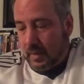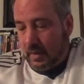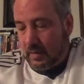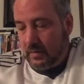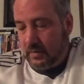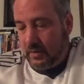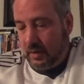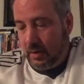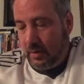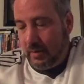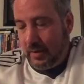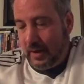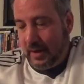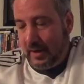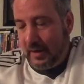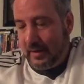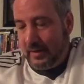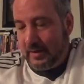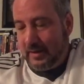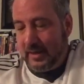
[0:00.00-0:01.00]
So
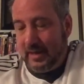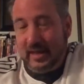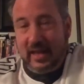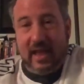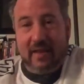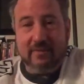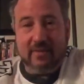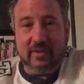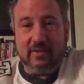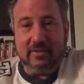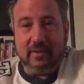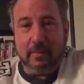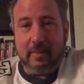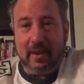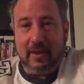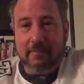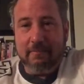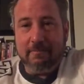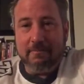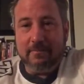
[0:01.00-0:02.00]
uh, he gave this to
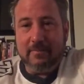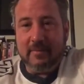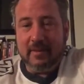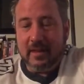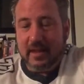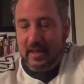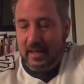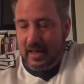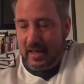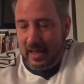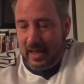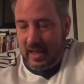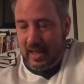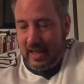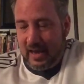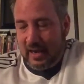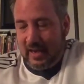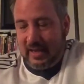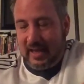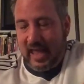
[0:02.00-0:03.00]
me,
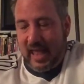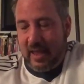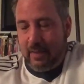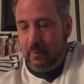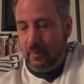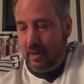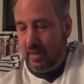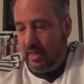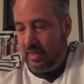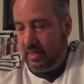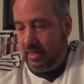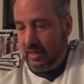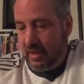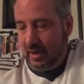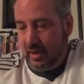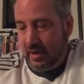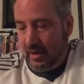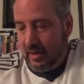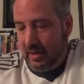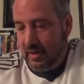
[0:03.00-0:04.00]
and it came with
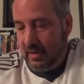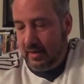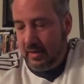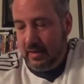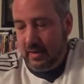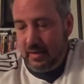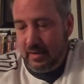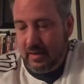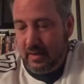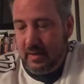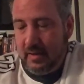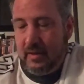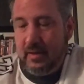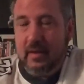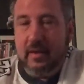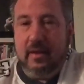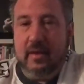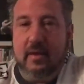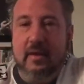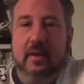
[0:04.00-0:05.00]
uh,
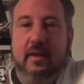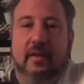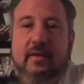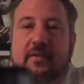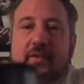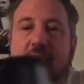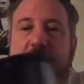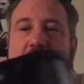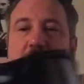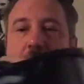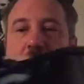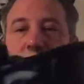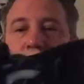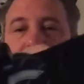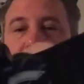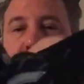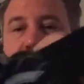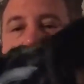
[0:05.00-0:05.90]
a system that